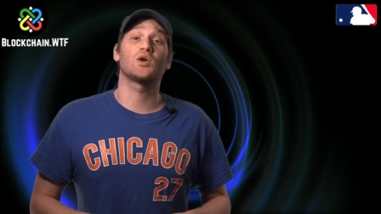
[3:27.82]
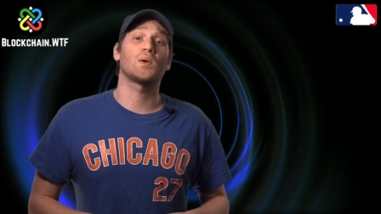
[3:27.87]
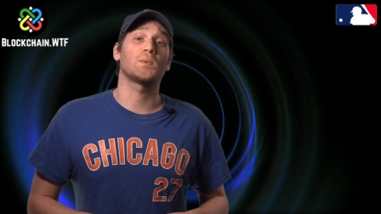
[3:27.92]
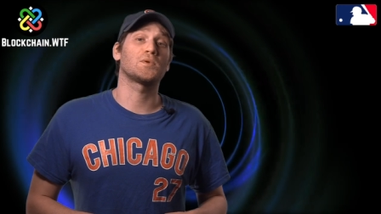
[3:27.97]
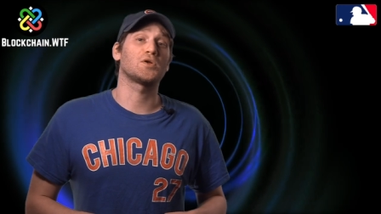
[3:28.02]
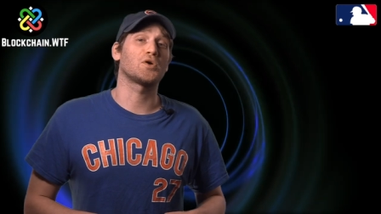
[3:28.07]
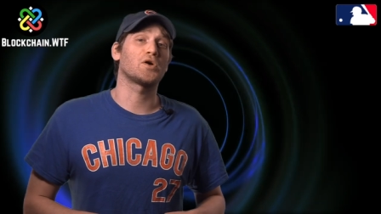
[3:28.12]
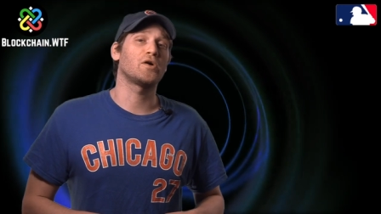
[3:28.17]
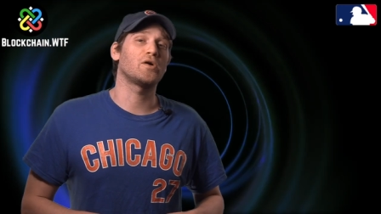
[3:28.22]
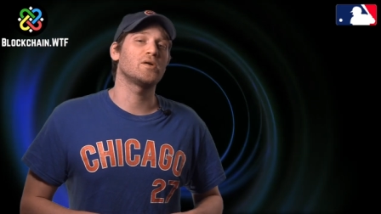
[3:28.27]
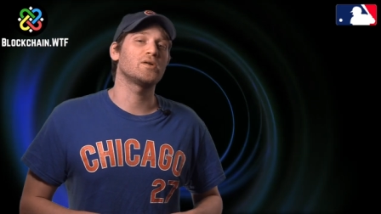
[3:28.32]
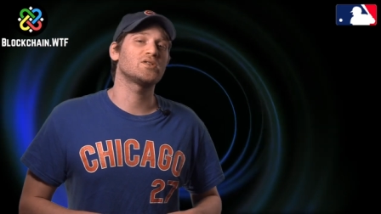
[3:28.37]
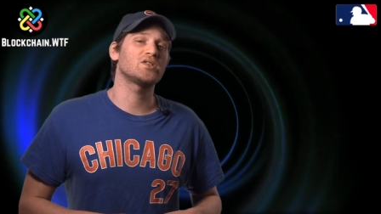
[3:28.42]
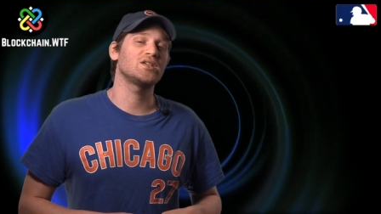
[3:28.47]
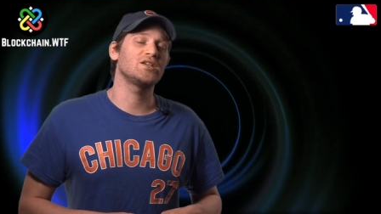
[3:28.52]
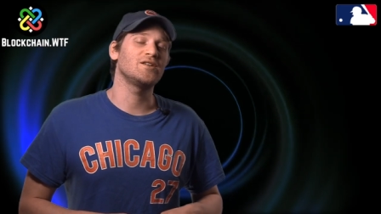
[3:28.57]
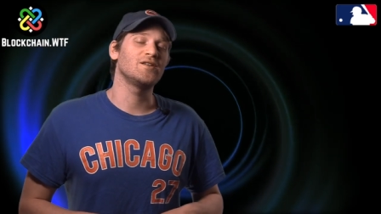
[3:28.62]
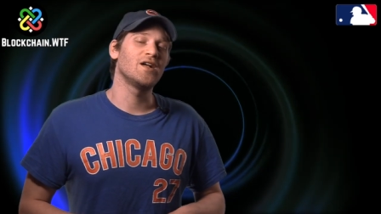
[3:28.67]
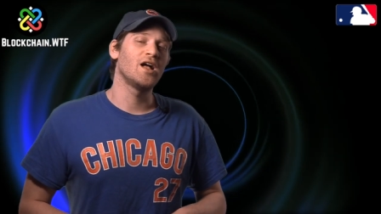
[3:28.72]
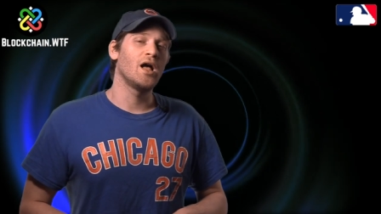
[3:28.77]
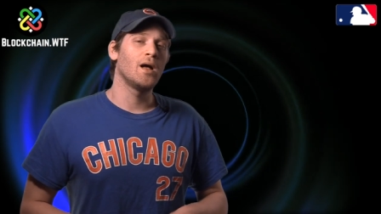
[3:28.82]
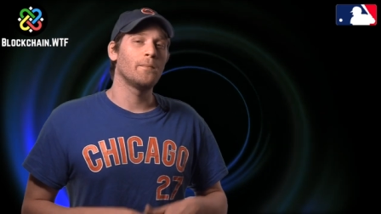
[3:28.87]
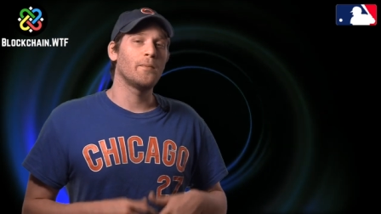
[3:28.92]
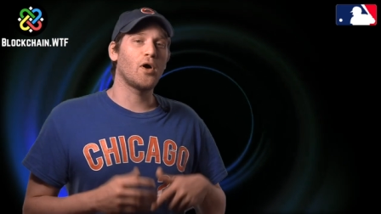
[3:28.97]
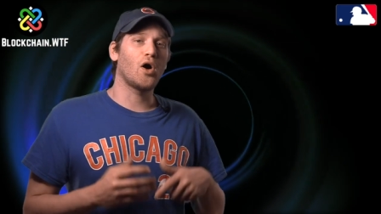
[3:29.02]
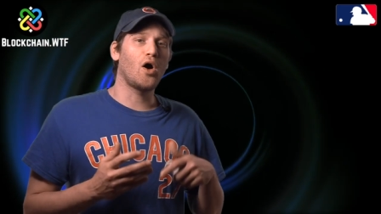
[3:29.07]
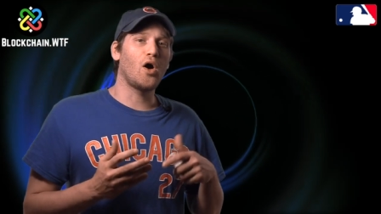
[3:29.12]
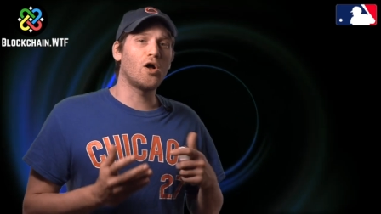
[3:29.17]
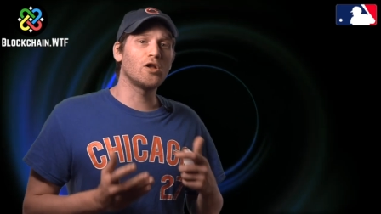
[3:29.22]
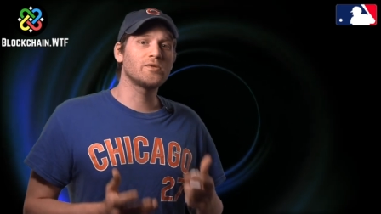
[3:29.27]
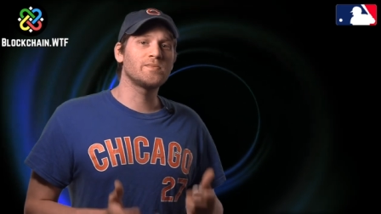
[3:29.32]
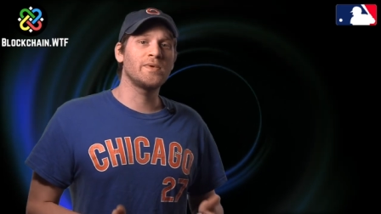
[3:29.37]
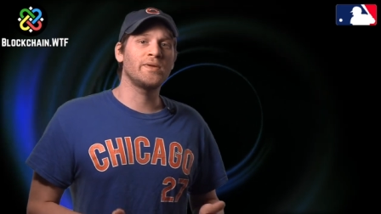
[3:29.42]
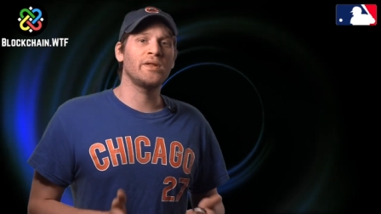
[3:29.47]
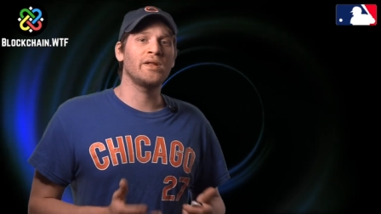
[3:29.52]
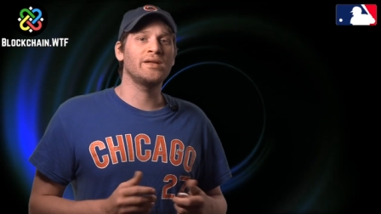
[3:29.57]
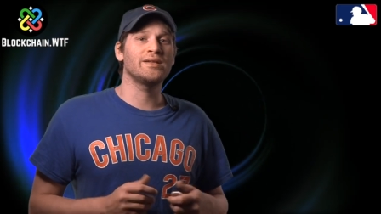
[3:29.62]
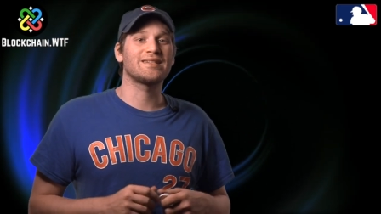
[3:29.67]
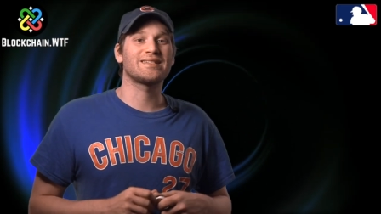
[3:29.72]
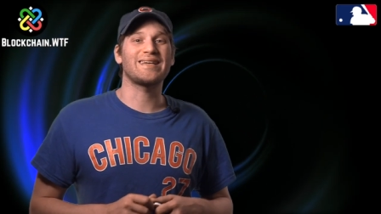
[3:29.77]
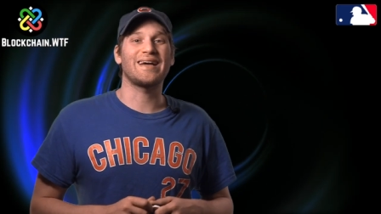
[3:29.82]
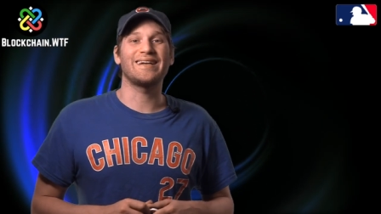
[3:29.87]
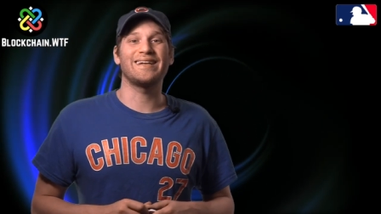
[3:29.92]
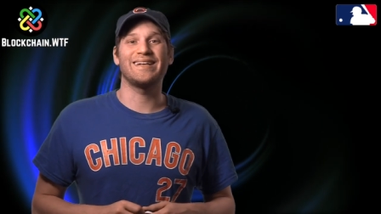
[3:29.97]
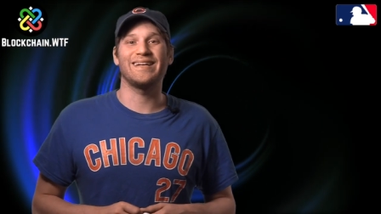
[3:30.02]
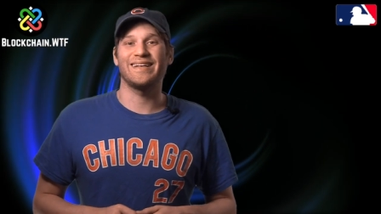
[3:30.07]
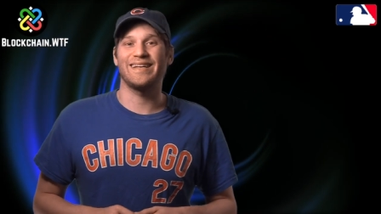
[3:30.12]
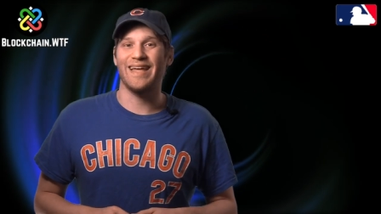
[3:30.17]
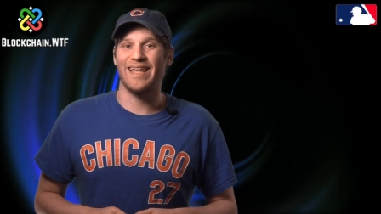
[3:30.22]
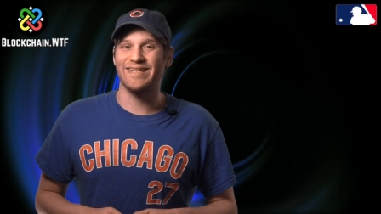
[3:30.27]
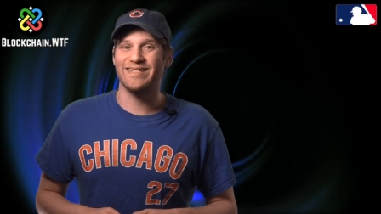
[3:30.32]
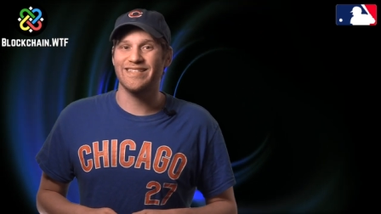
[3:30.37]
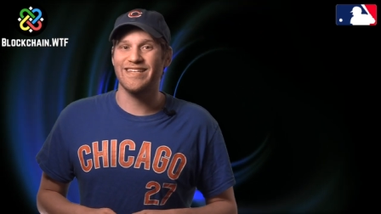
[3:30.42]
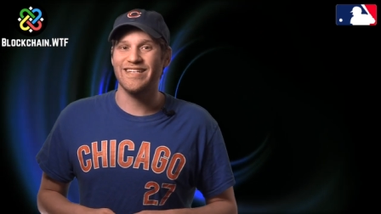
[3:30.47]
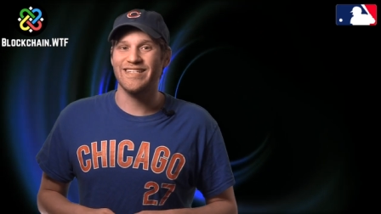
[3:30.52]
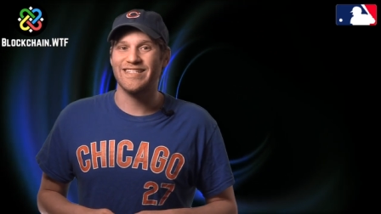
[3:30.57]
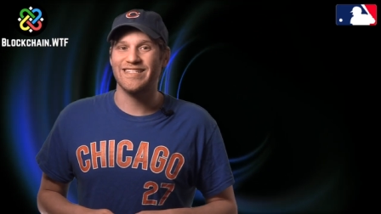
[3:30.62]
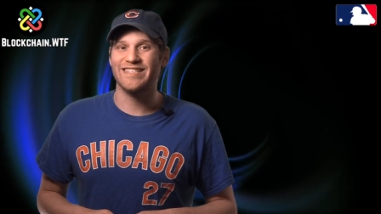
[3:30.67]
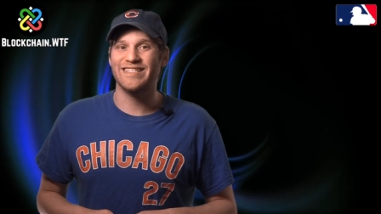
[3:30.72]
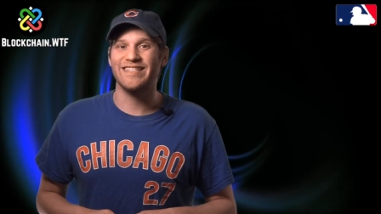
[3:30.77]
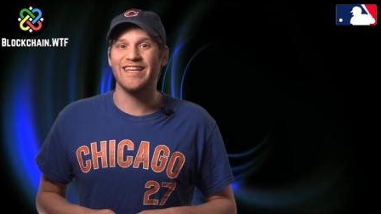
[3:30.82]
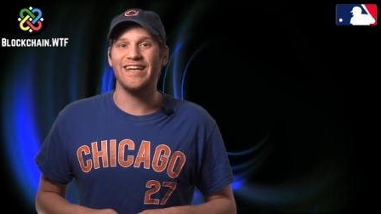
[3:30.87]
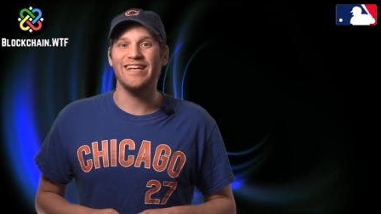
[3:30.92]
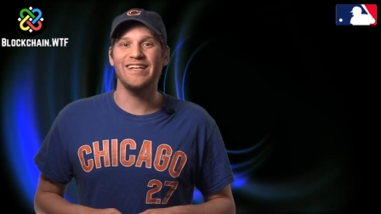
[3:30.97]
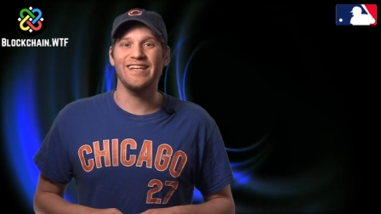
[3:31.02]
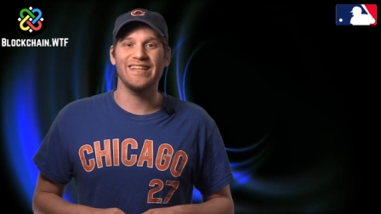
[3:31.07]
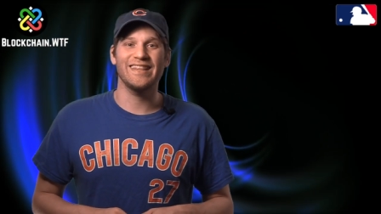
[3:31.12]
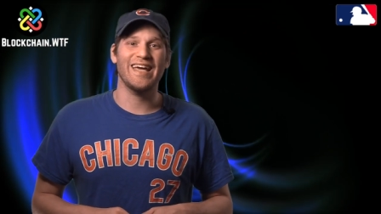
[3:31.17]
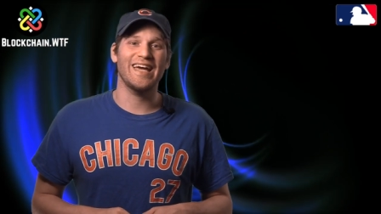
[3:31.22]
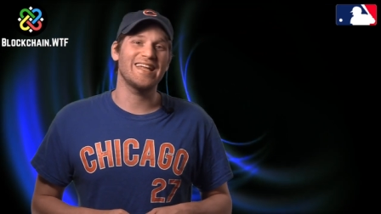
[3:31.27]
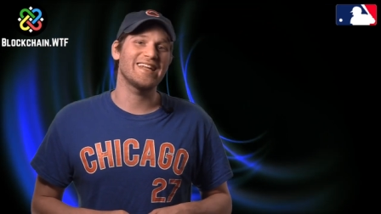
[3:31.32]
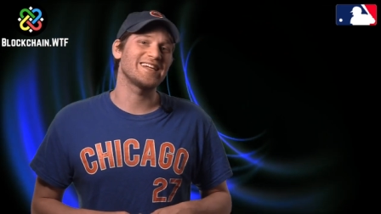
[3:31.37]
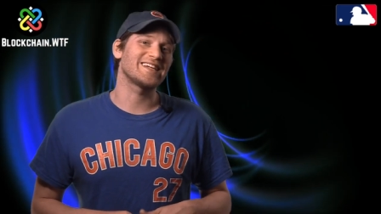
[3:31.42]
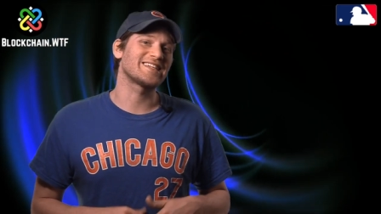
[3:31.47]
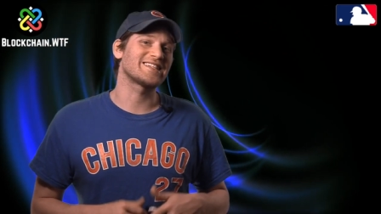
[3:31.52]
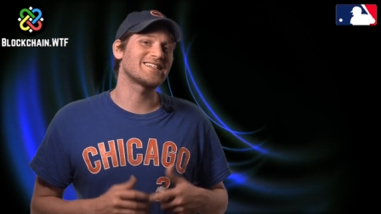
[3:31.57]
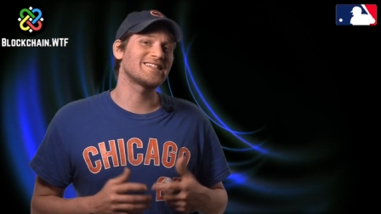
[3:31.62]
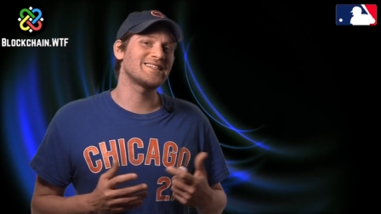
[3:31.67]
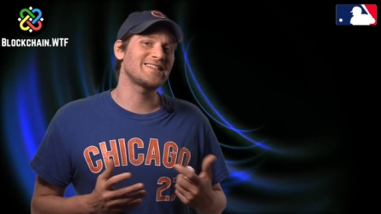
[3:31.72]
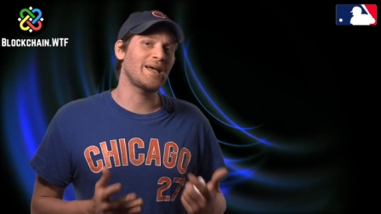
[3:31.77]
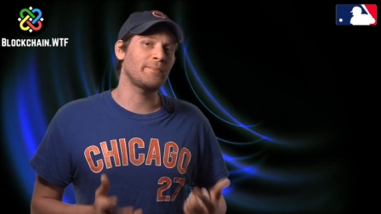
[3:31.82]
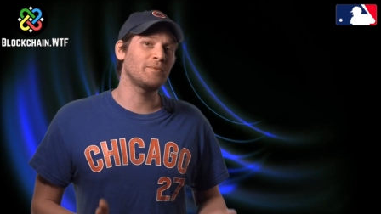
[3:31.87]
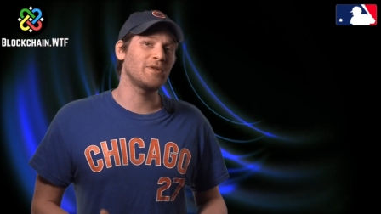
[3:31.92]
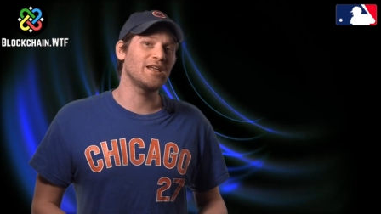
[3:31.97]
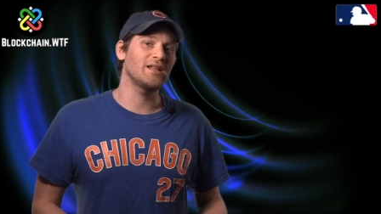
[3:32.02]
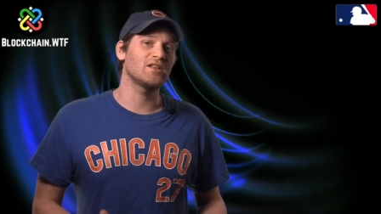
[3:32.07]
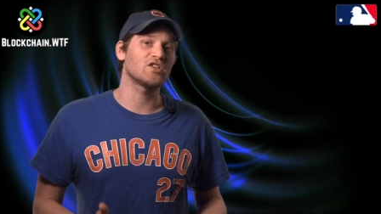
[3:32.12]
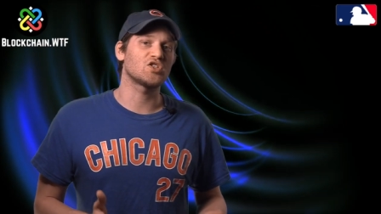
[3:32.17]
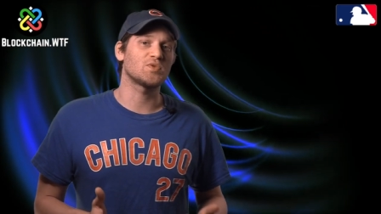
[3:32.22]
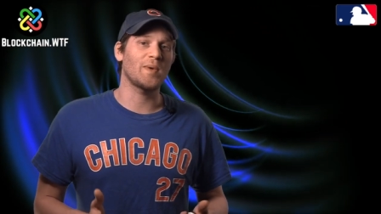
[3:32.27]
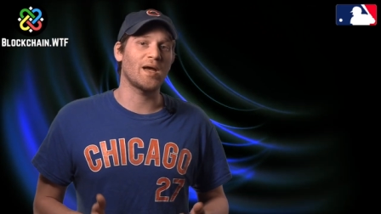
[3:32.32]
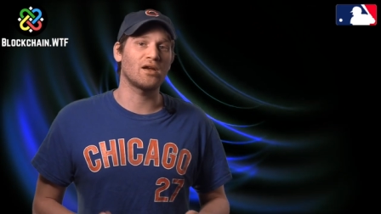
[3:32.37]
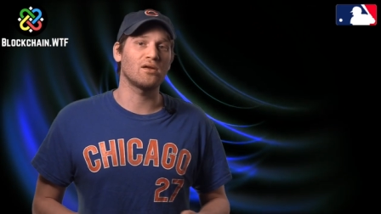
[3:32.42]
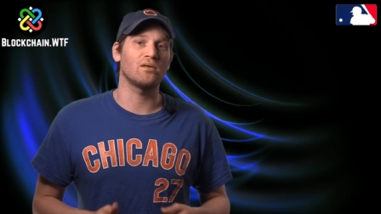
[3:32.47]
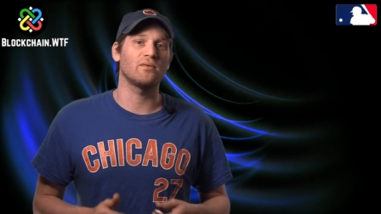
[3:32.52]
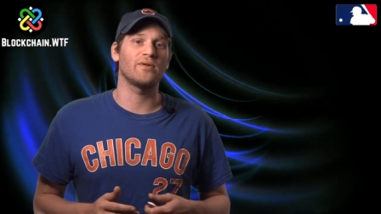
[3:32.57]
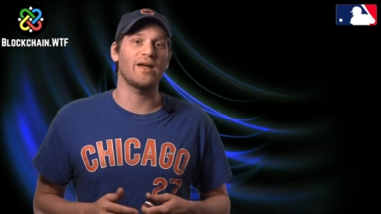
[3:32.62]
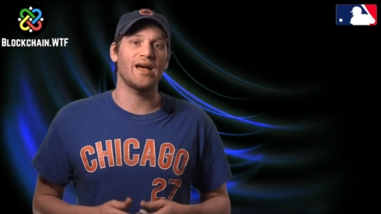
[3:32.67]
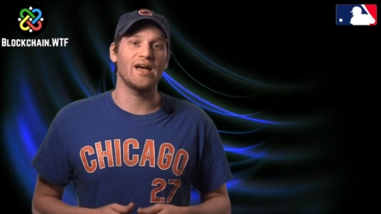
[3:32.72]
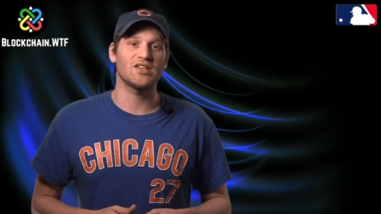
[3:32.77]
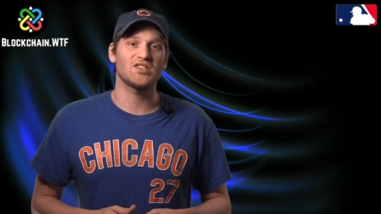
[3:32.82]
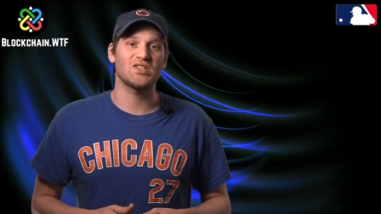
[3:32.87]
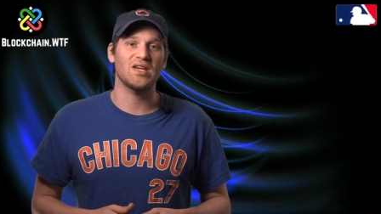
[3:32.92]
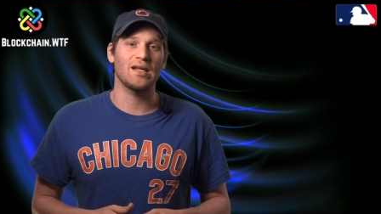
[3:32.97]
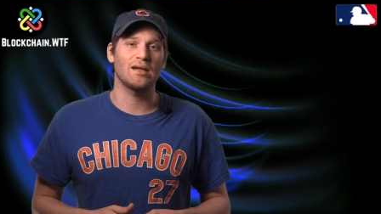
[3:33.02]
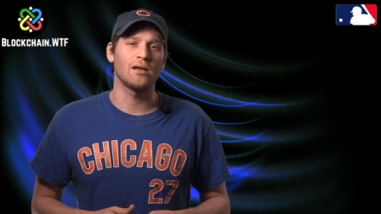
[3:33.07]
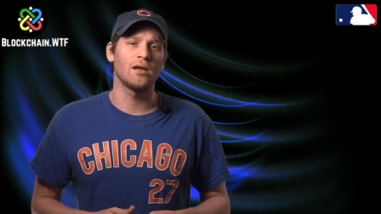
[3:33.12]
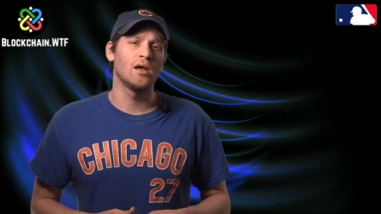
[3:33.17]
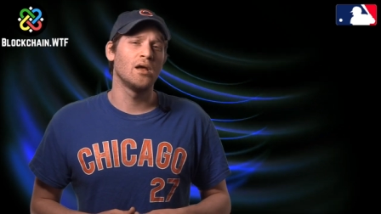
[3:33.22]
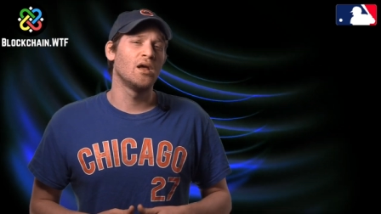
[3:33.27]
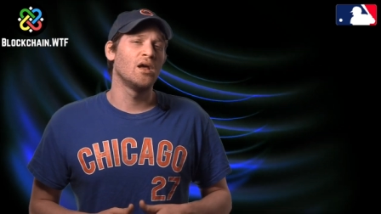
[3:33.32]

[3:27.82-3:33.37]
cryptocurrency, but ultimately decided against it, citing that accepting the speculative asset